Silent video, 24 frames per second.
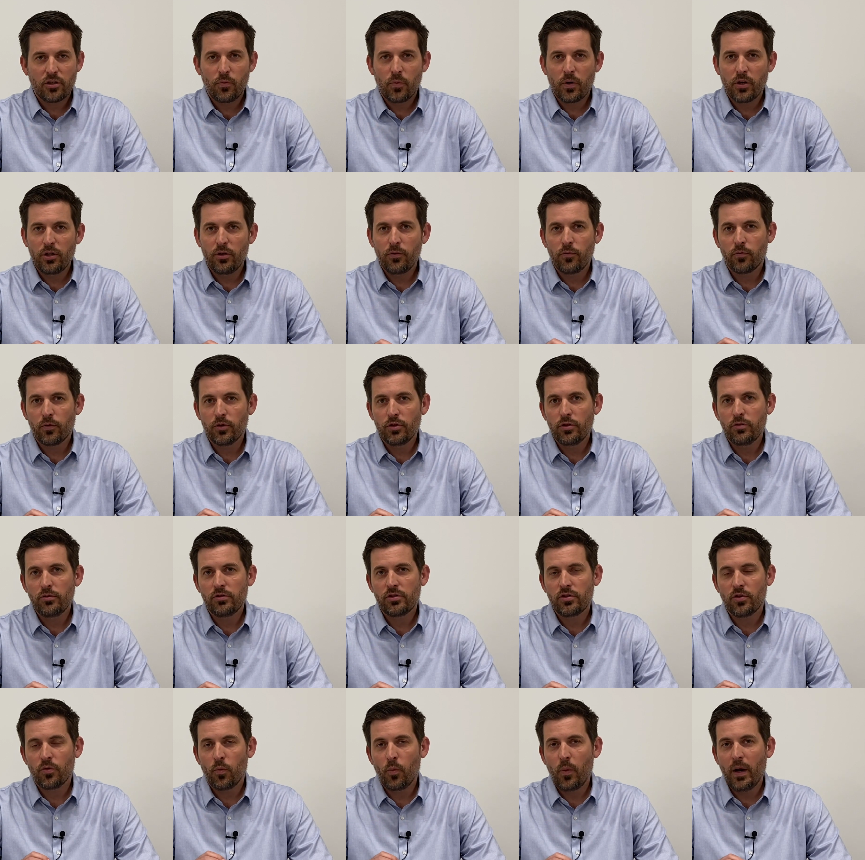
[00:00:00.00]
where you've
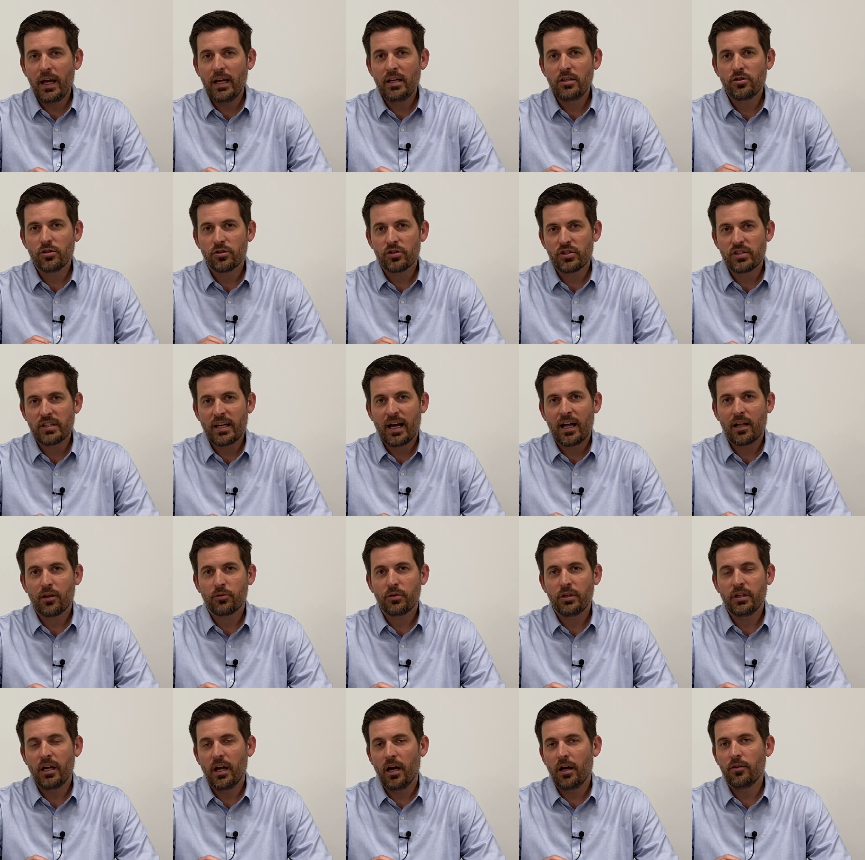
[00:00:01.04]
reduced the wage or
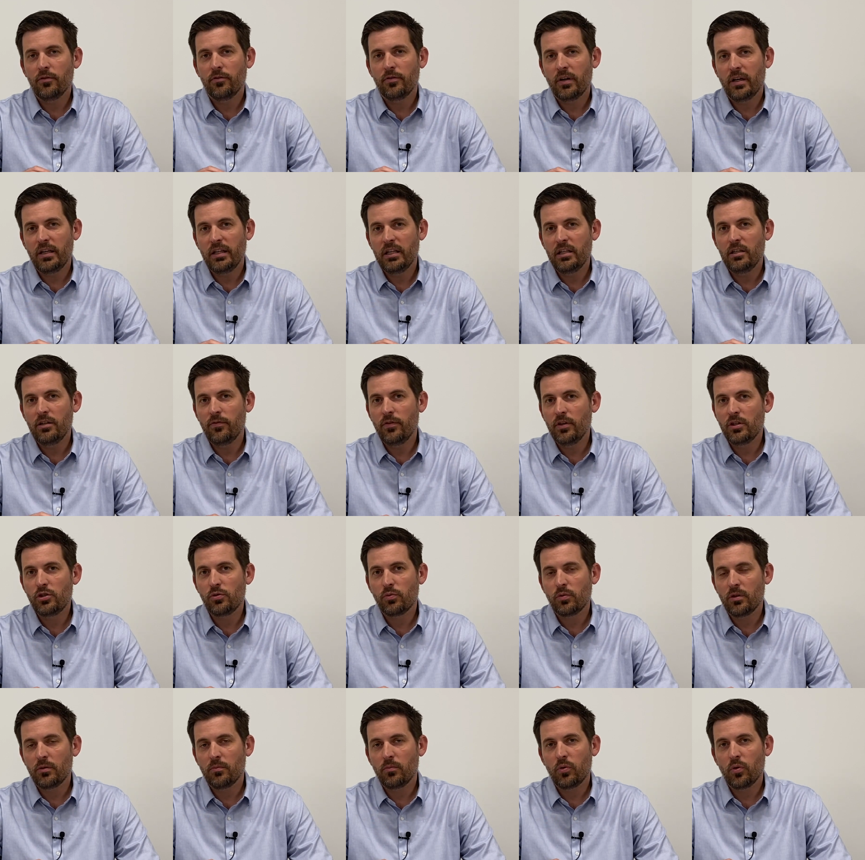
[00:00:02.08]
salary of an
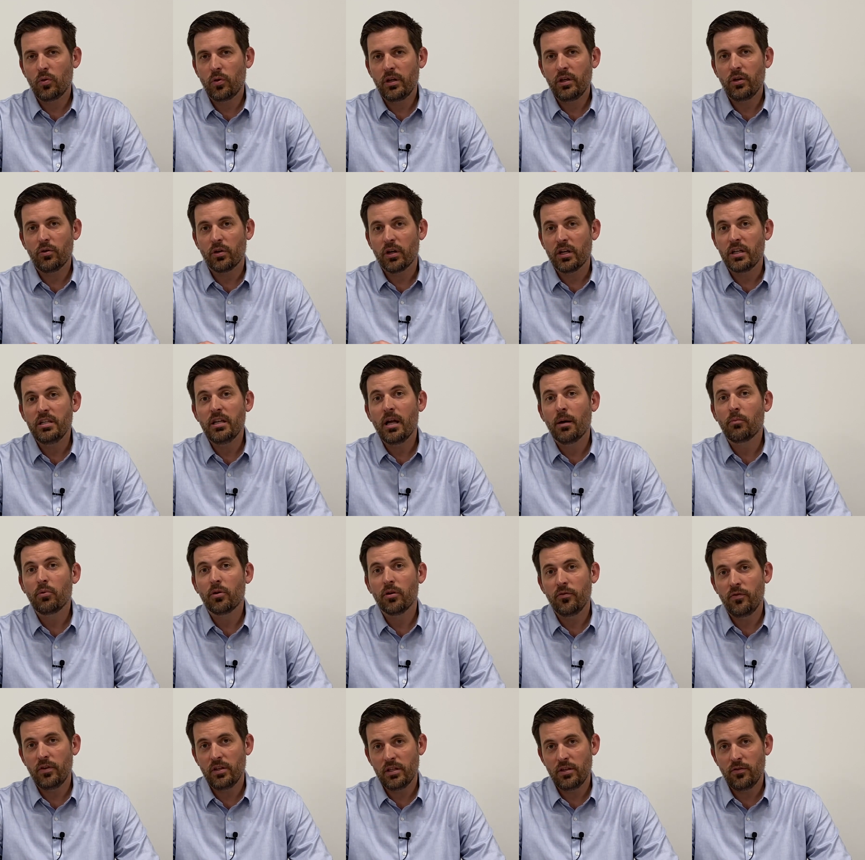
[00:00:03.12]
individual employee or a number
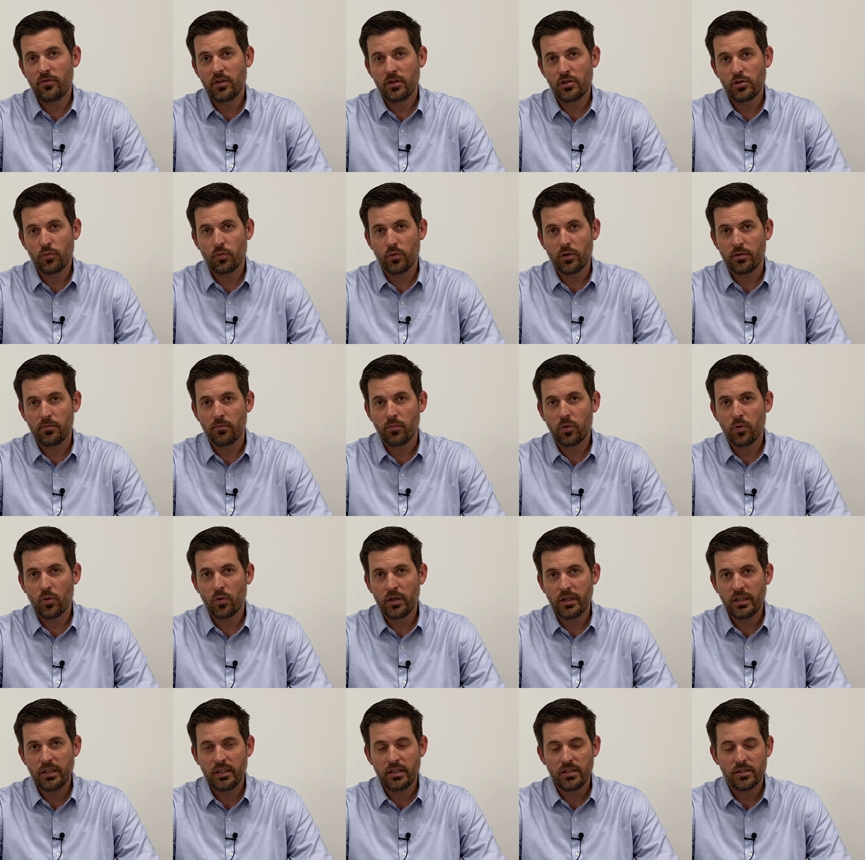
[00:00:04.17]
of individual
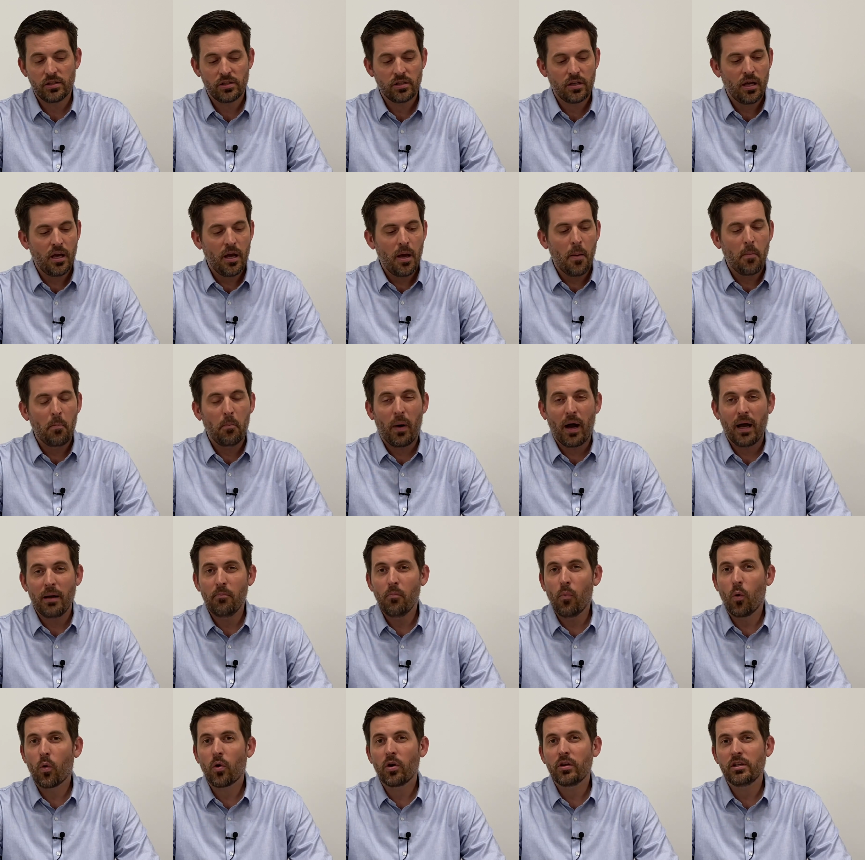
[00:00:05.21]
employees by
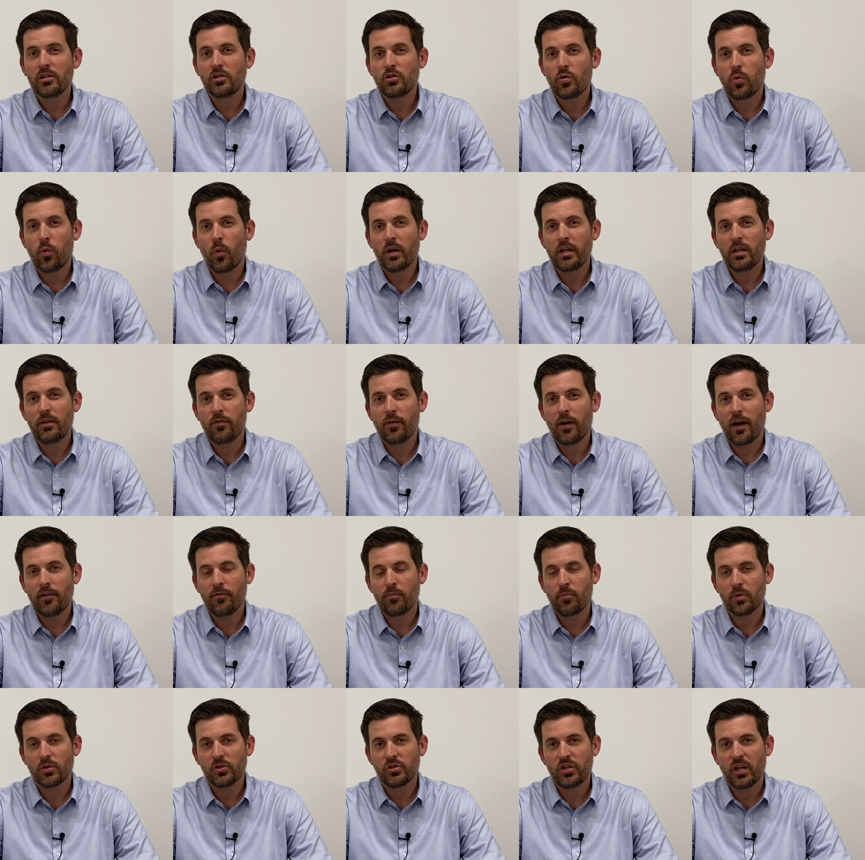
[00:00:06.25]
more than
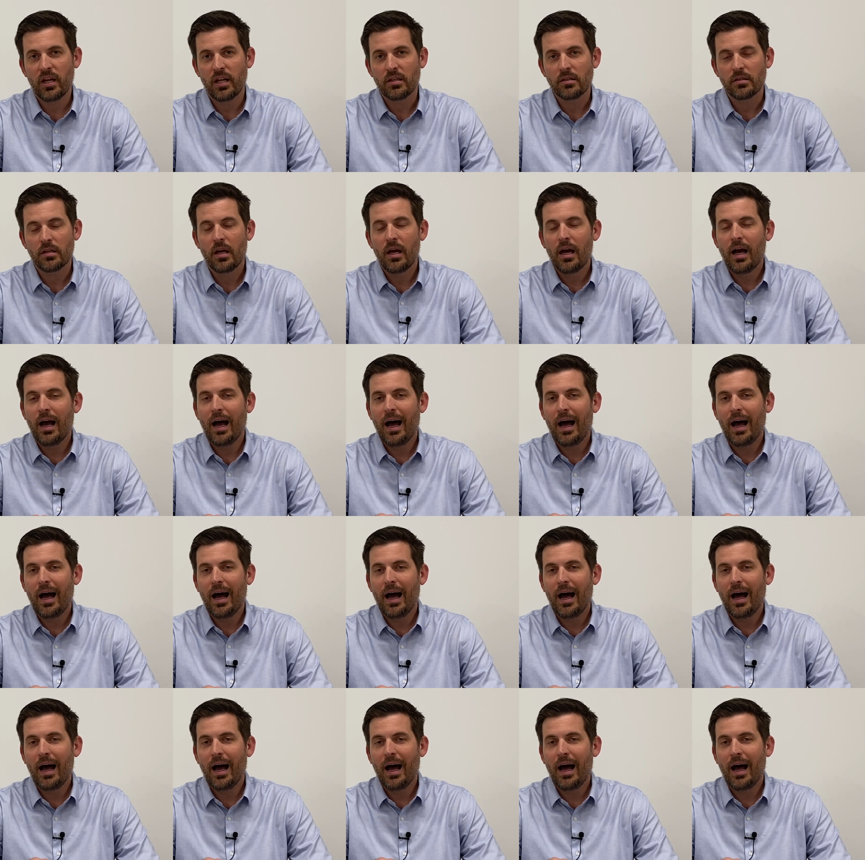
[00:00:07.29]
25%.